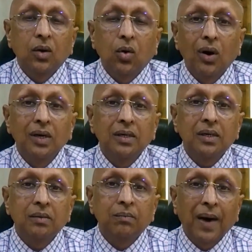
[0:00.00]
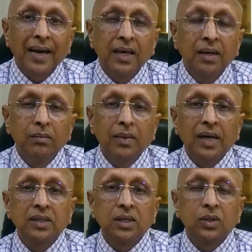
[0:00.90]
called by him
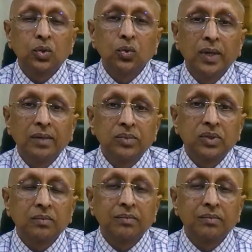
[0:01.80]
either two names,